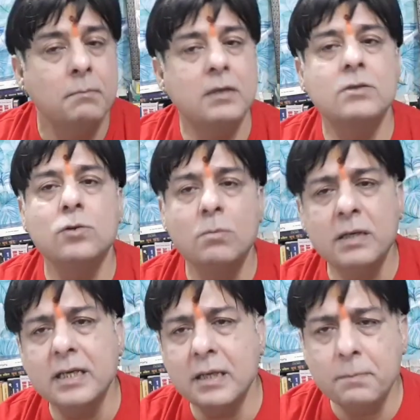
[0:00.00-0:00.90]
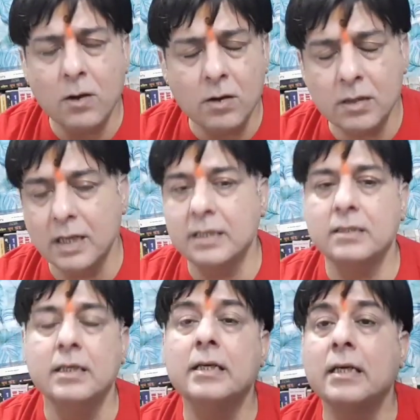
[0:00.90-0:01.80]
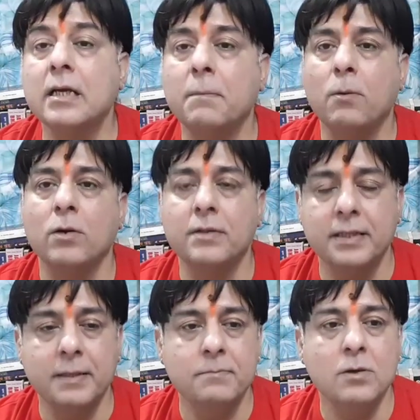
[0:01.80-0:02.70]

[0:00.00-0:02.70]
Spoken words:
but you'll be keep on like thinking upon them.